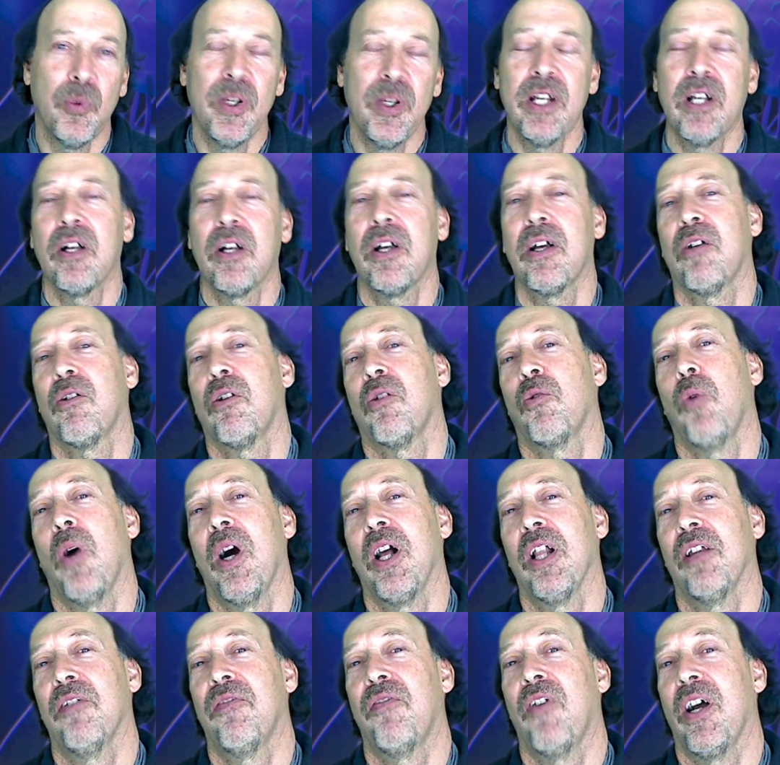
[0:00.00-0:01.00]
we
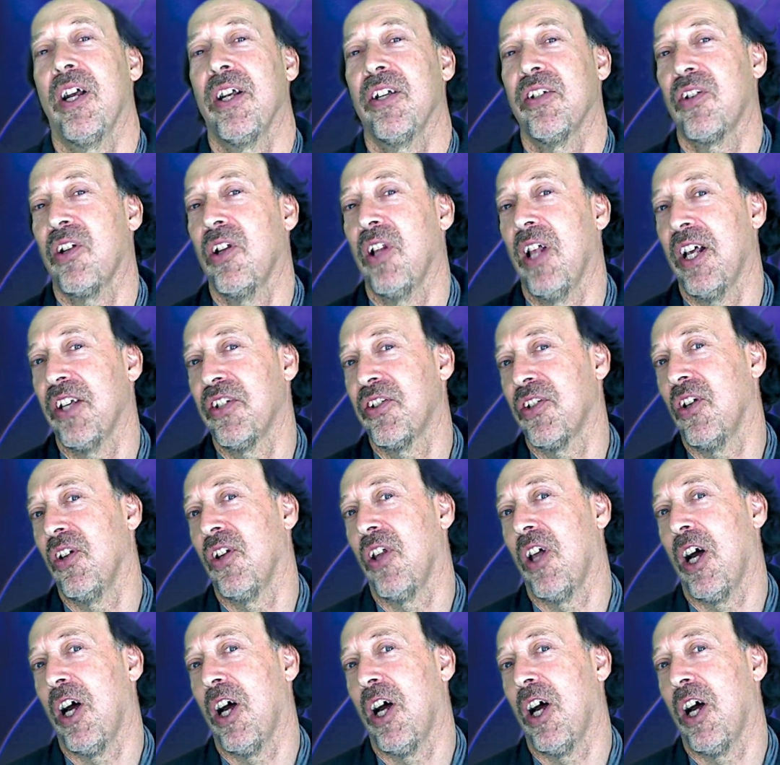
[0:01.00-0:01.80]
qualify as classical